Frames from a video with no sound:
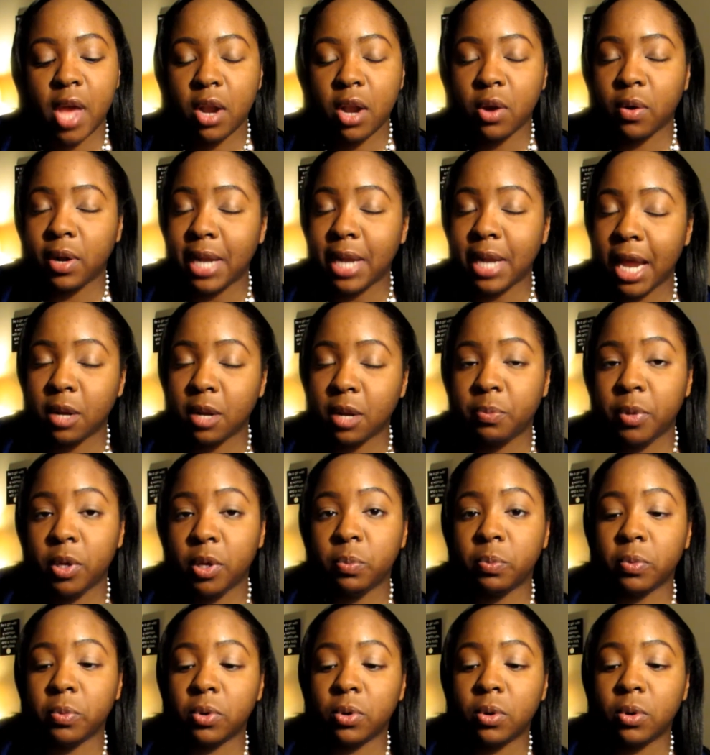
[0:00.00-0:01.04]
know a lot of
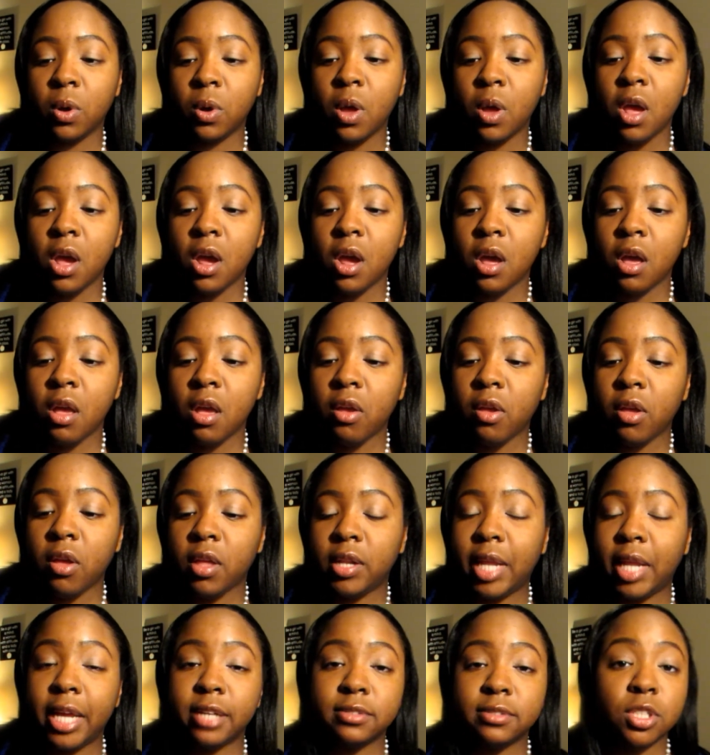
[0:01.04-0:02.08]
people,
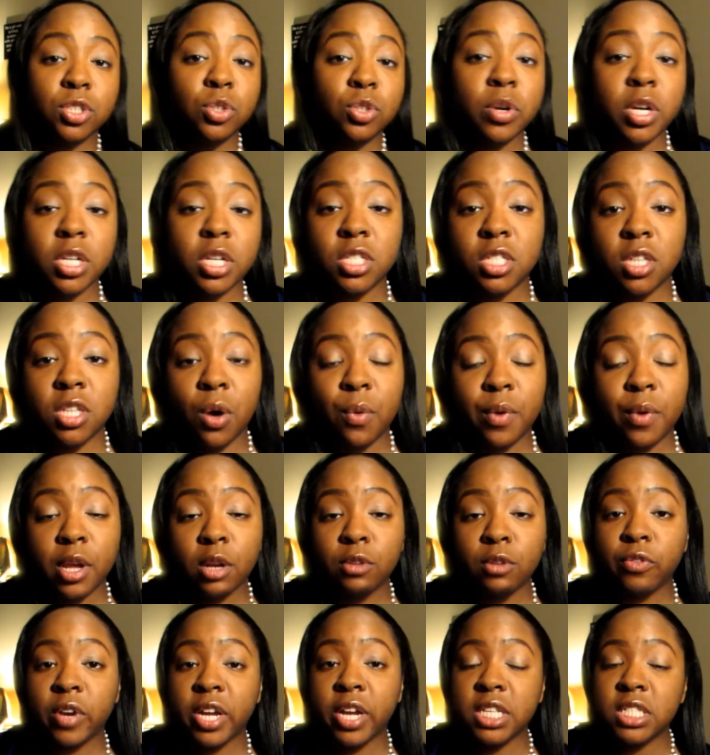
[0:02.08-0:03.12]
like if they're doing a
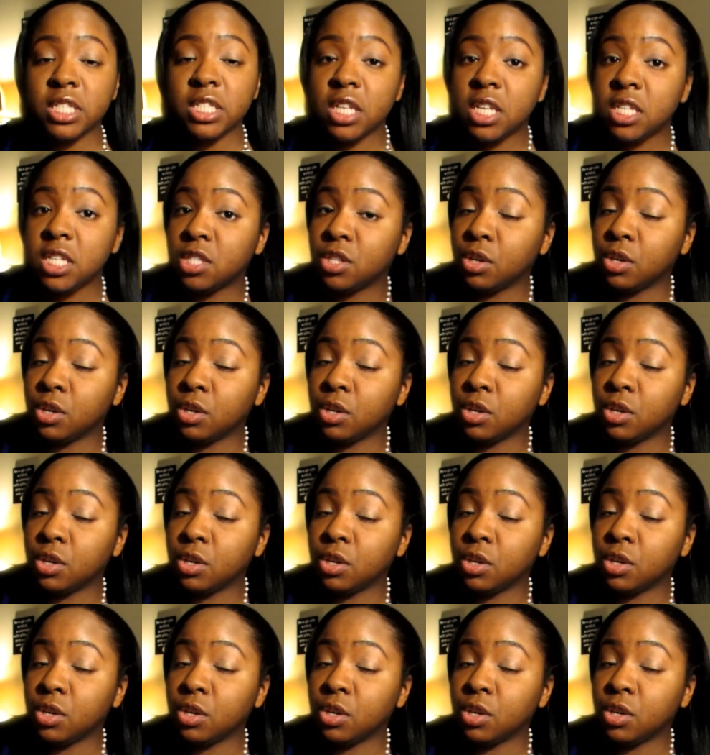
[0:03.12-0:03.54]
sew-in for instance,